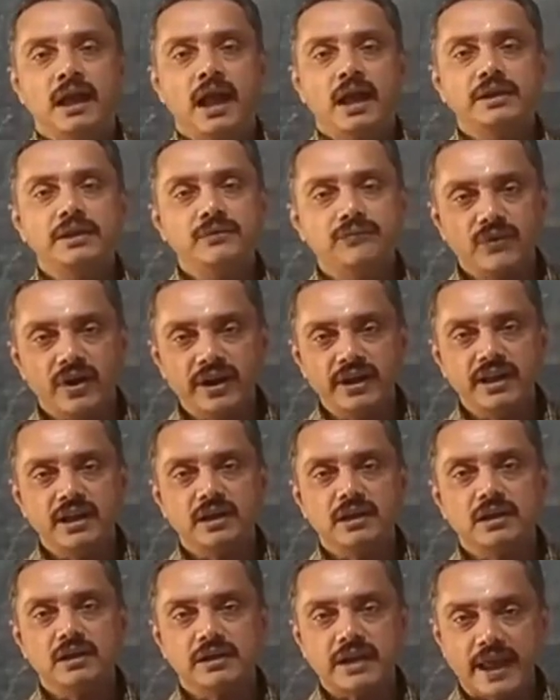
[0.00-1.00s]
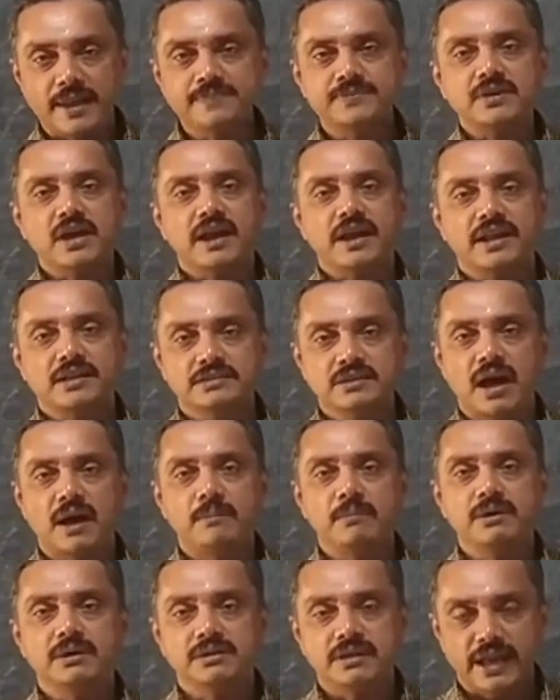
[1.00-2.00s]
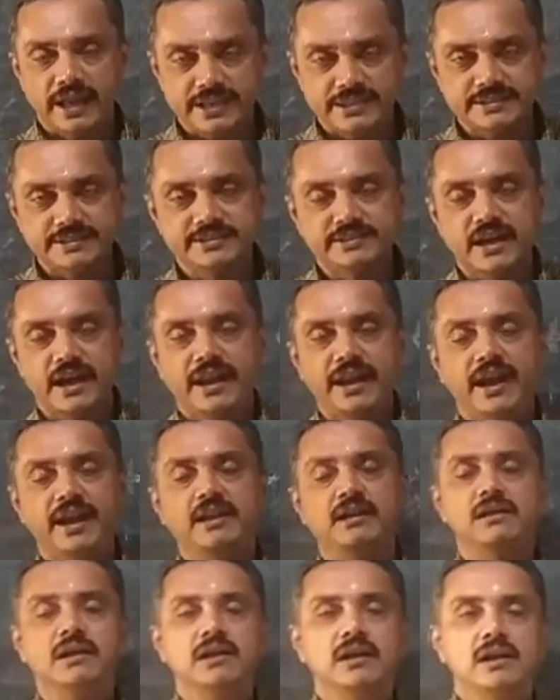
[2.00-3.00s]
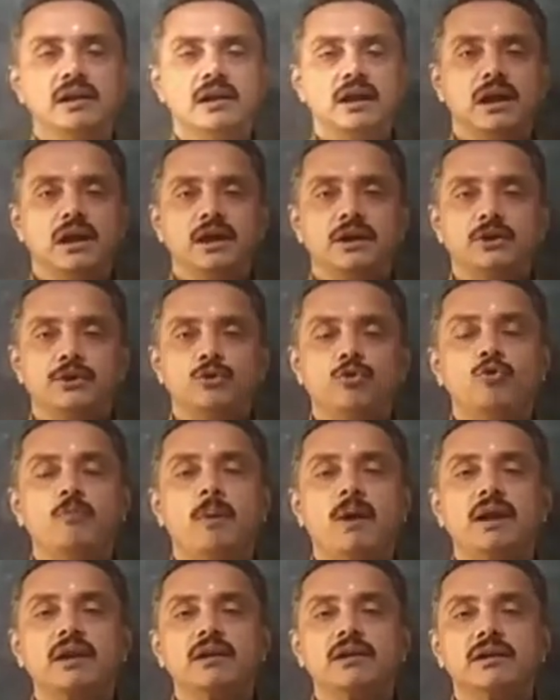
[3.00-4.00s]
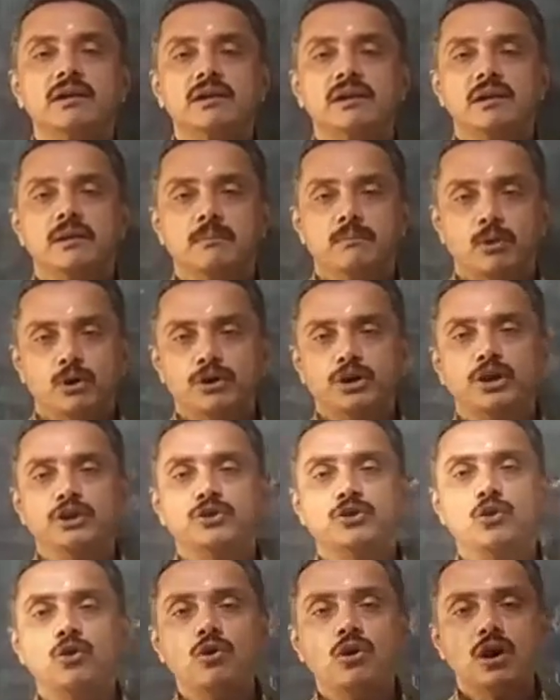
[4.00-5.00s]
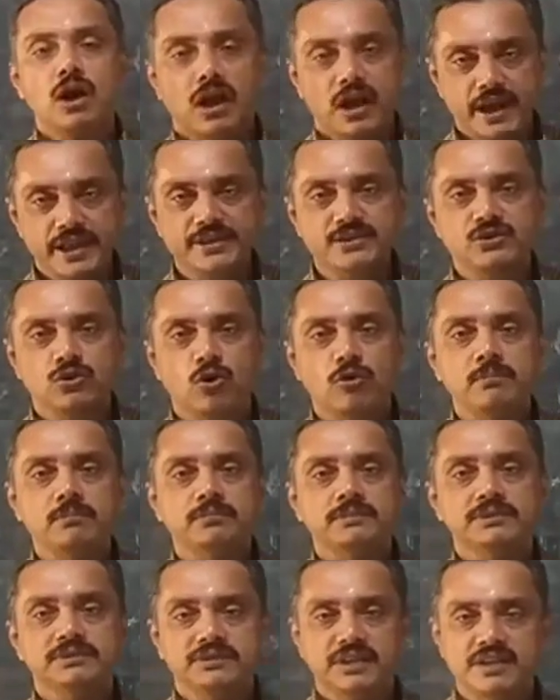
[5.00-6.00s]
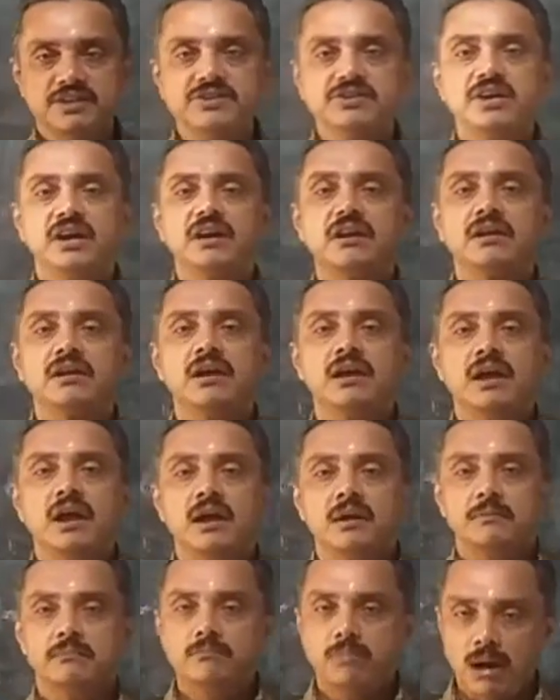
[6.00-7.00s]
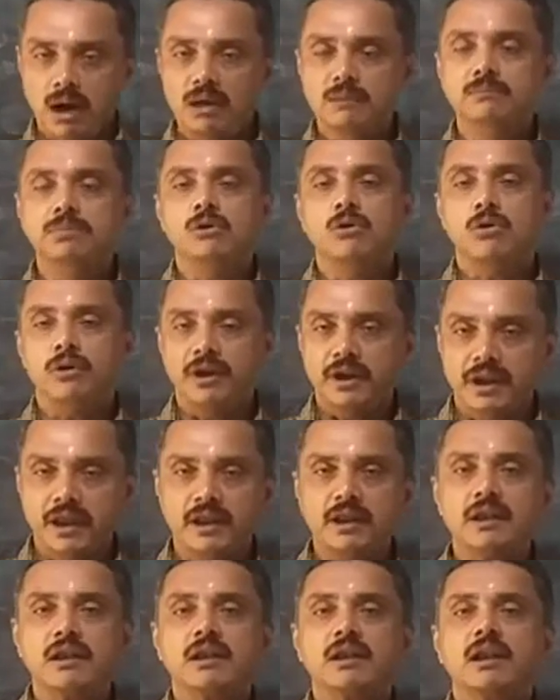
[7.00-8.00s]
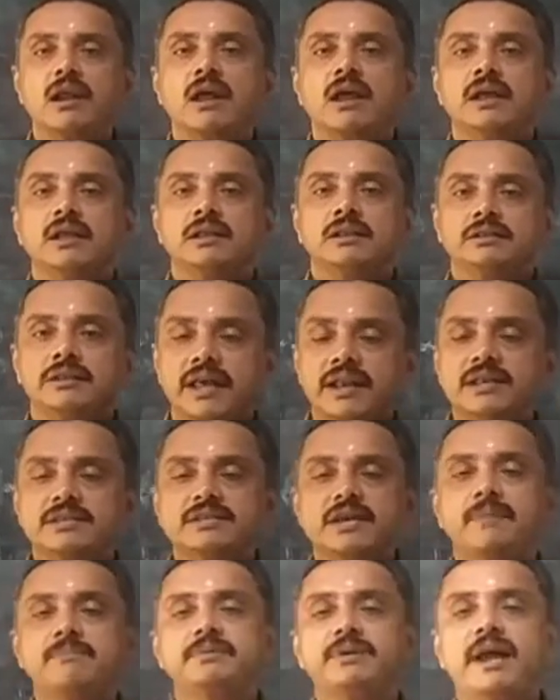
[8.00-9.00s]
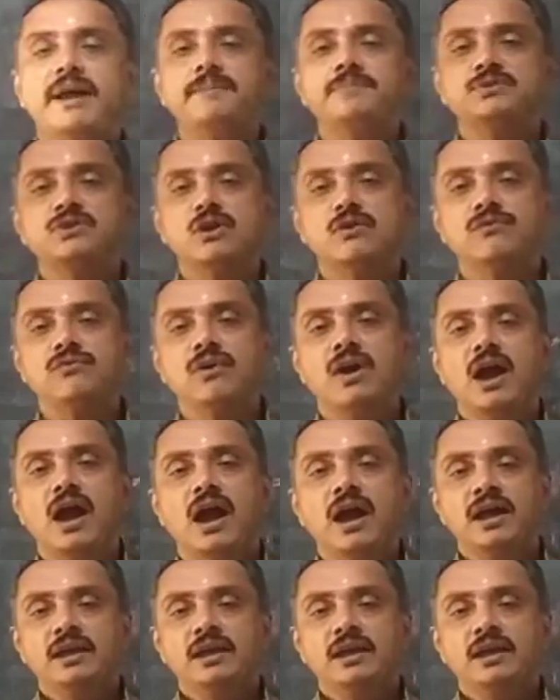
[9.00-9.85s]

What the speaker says: Different types are examples studied: tuber, potato, rhizome, ginger, bulb, onion. Then some kinds of